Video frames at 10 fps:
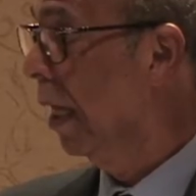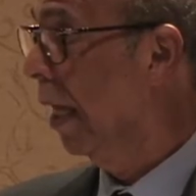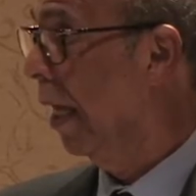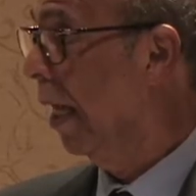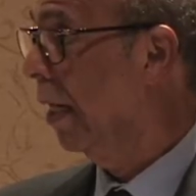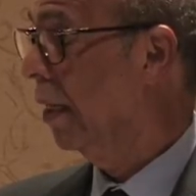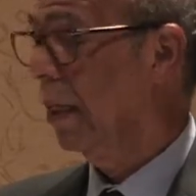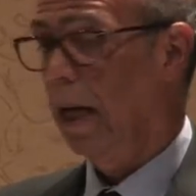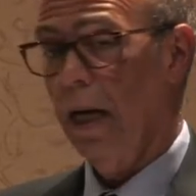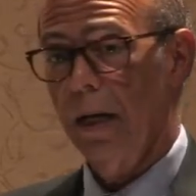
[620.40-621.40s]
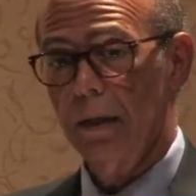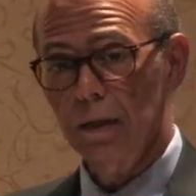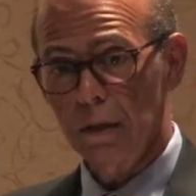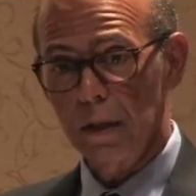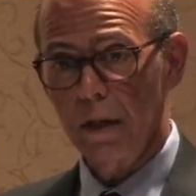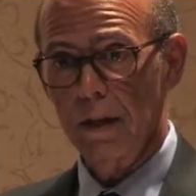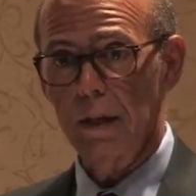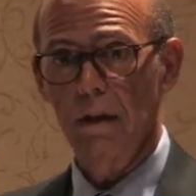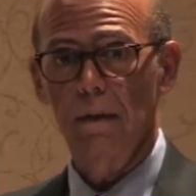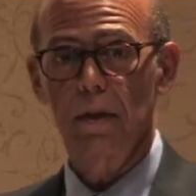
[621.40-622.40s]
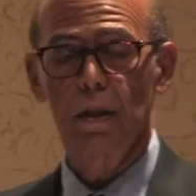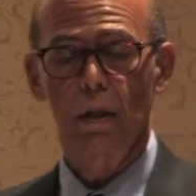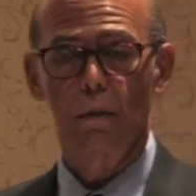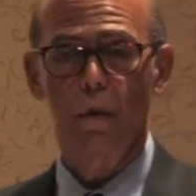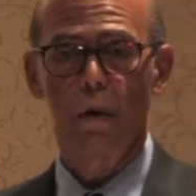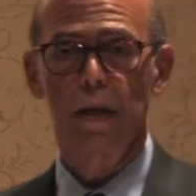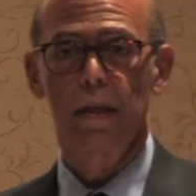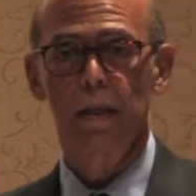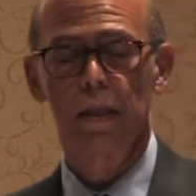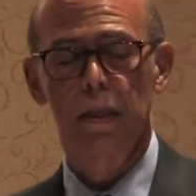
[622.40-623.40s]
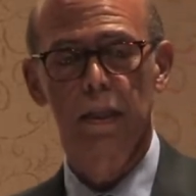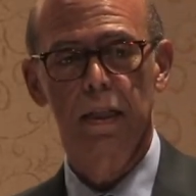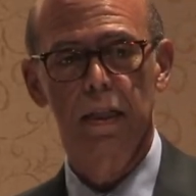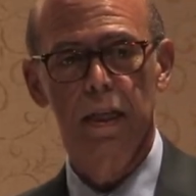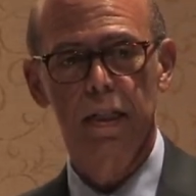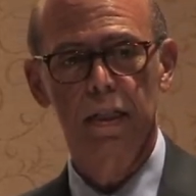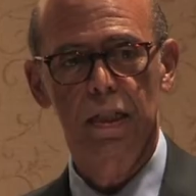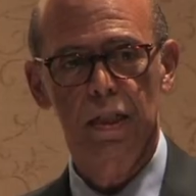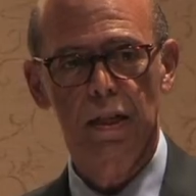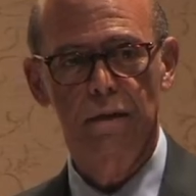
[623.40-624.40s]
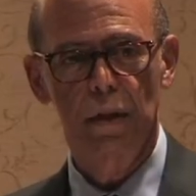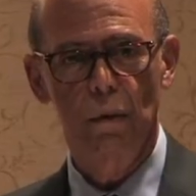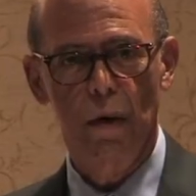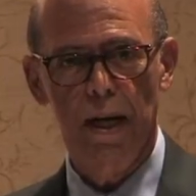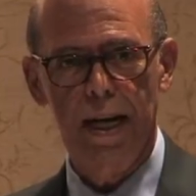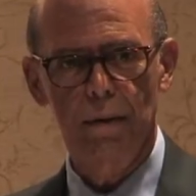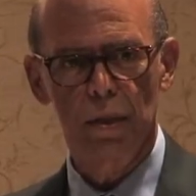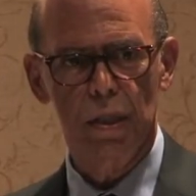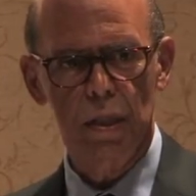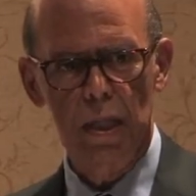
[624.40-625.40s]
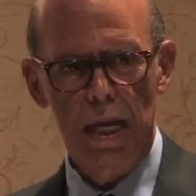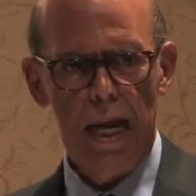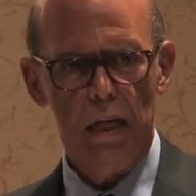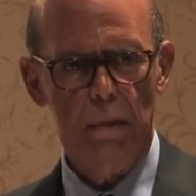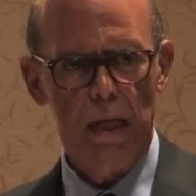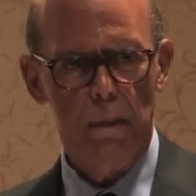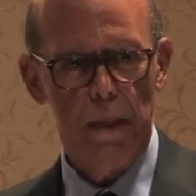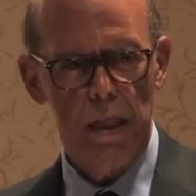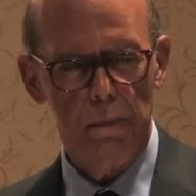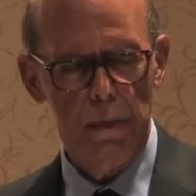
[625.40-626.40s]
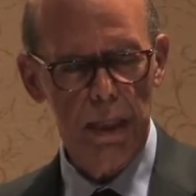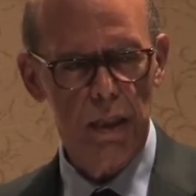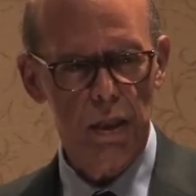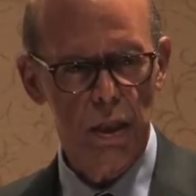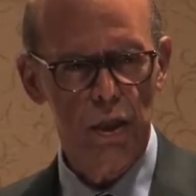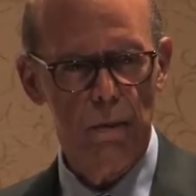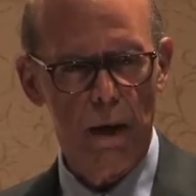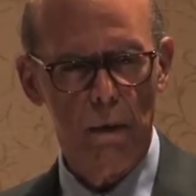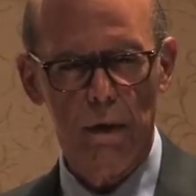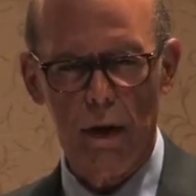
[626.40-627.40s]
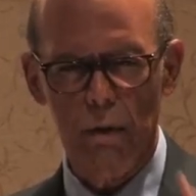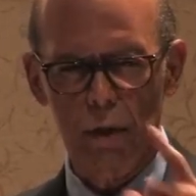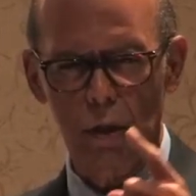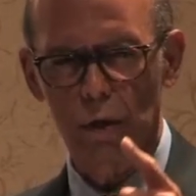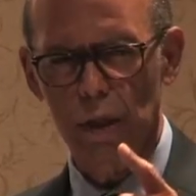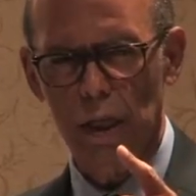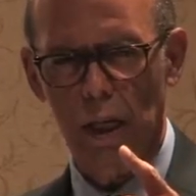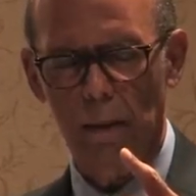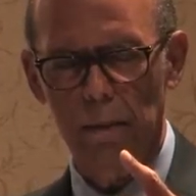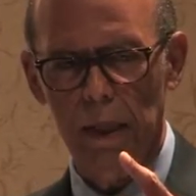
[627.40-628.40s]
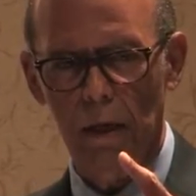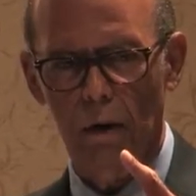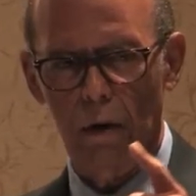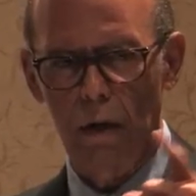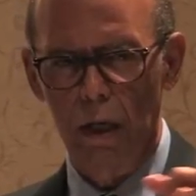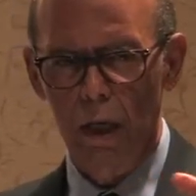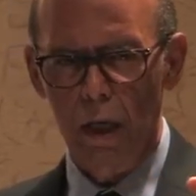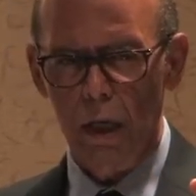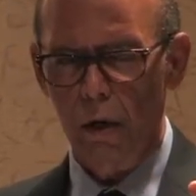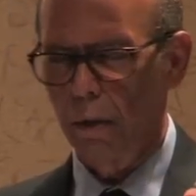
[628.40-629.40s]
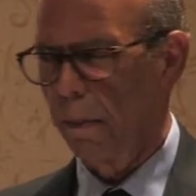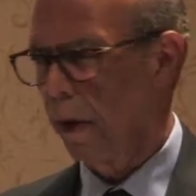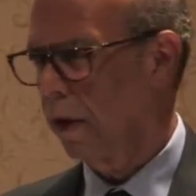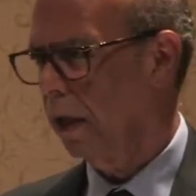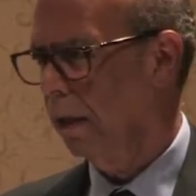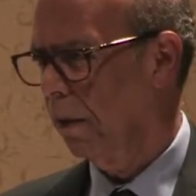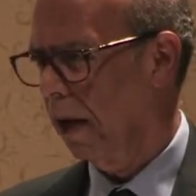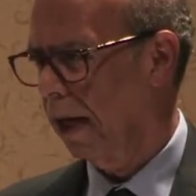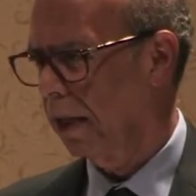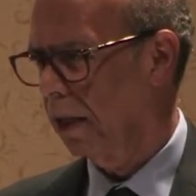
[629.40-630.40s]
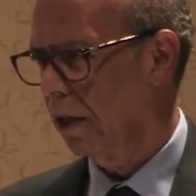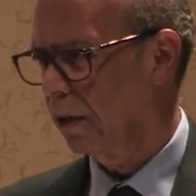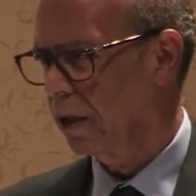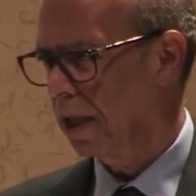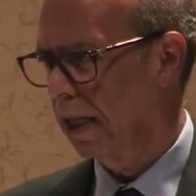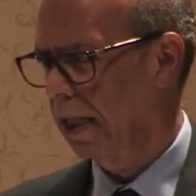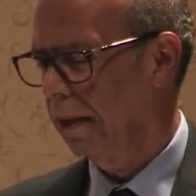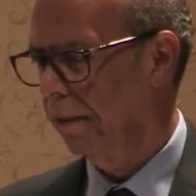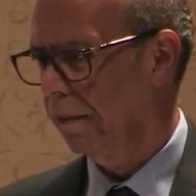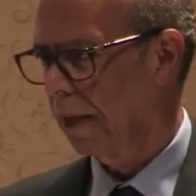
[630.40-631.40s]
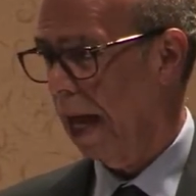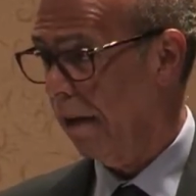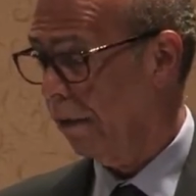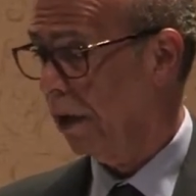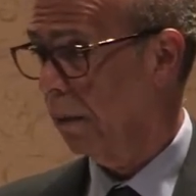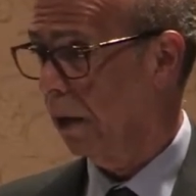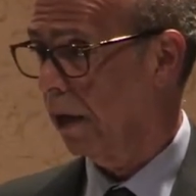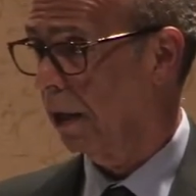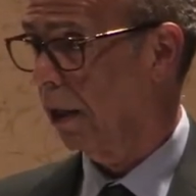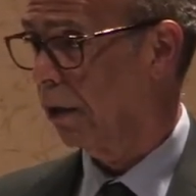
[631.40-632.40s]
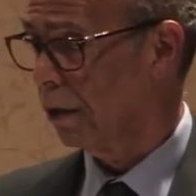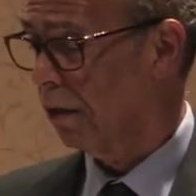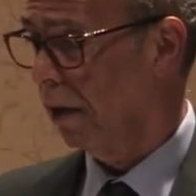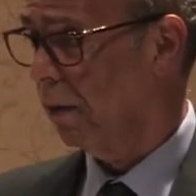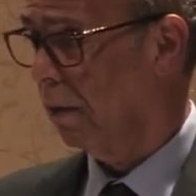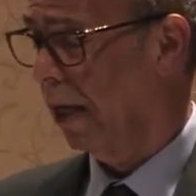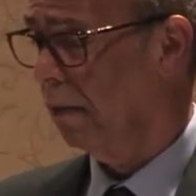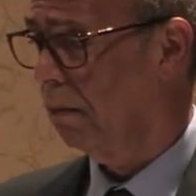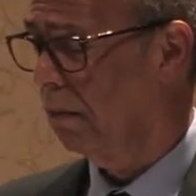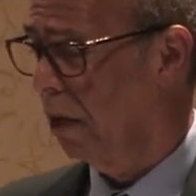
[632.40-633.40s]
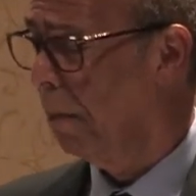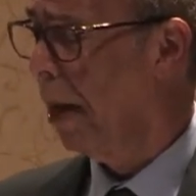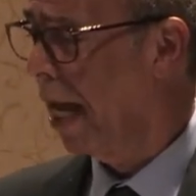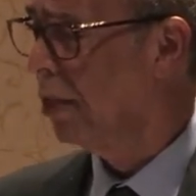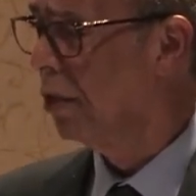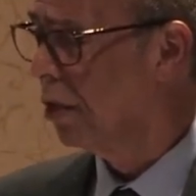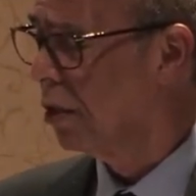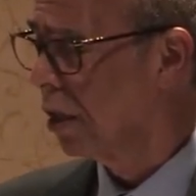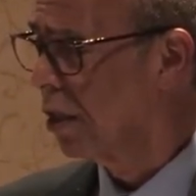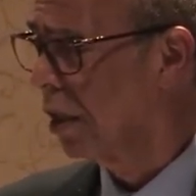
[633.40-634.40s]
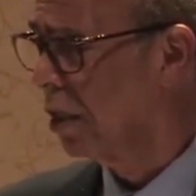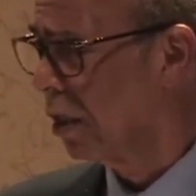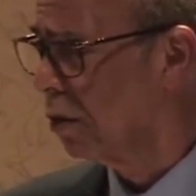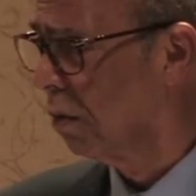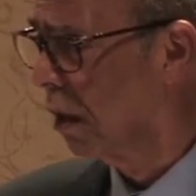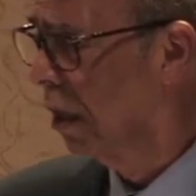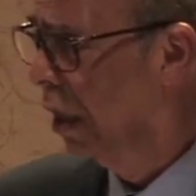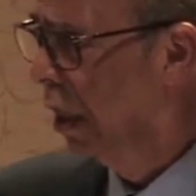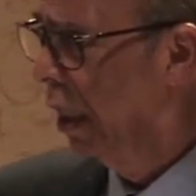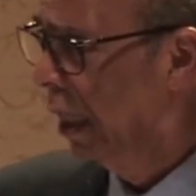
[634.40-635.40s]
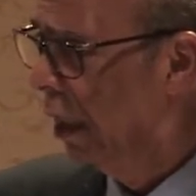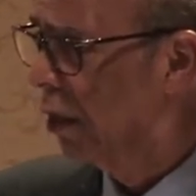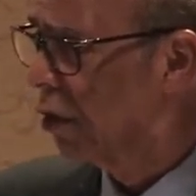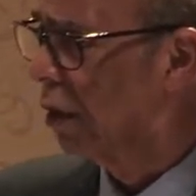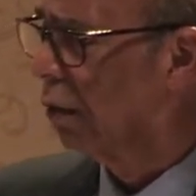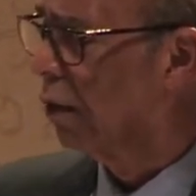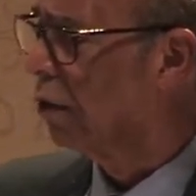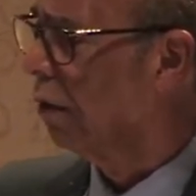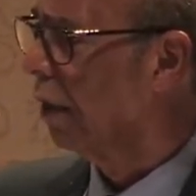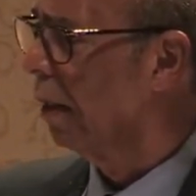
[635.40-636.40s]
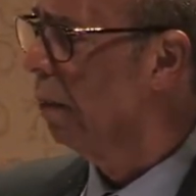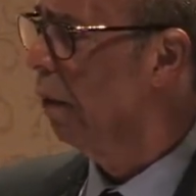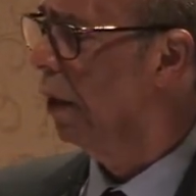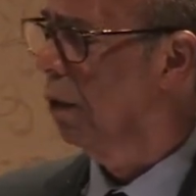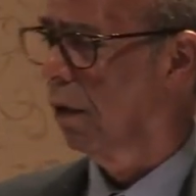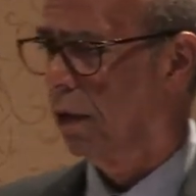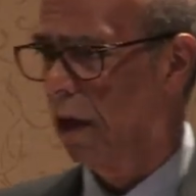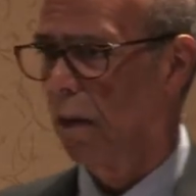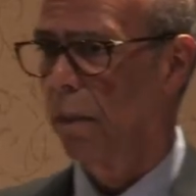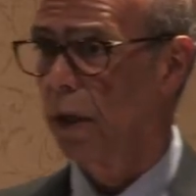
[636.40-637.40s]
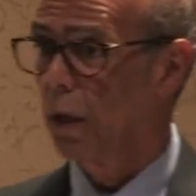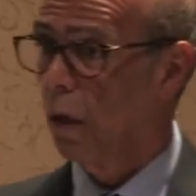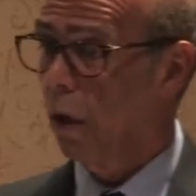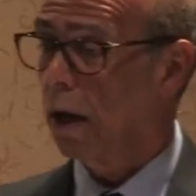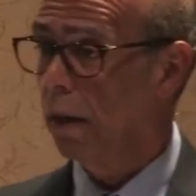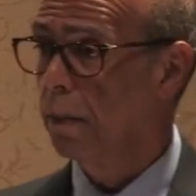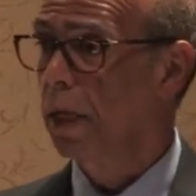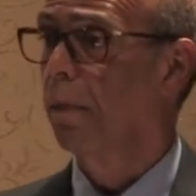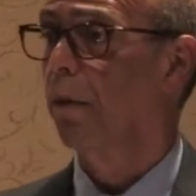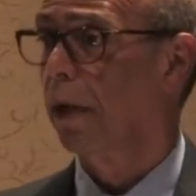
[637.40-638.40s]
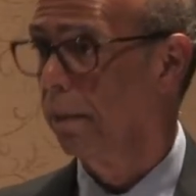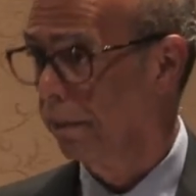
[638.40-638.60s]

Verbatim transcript: And uh, so I taught there until the war ended. And then in 1971, I had to make a big decision about whether I'd return to Columbia or go to Berkeley, where I could go study African American literature. I had abandoned 16th century English literature at that point, or Dartmouth, come to Emory.